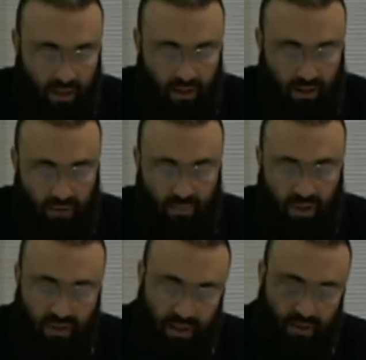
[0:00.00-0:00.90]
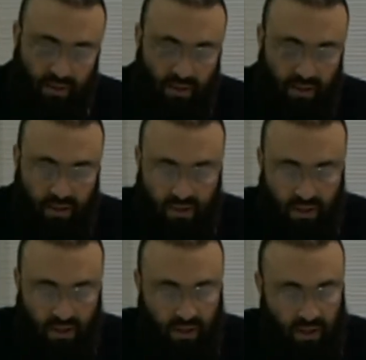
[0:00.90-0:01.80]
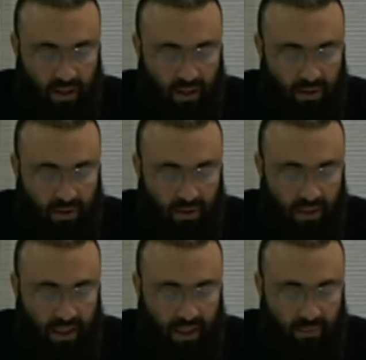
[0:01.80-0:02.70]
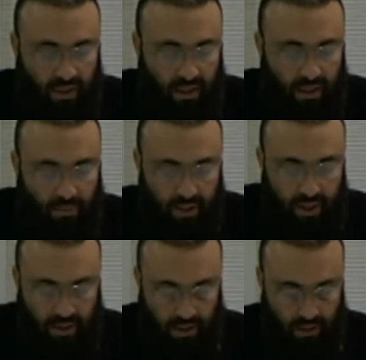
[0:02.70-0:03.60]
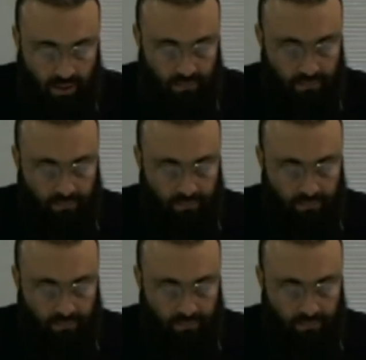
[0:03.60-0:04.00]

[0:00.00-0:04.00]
that is to the Holy Land, may Allah liberate it.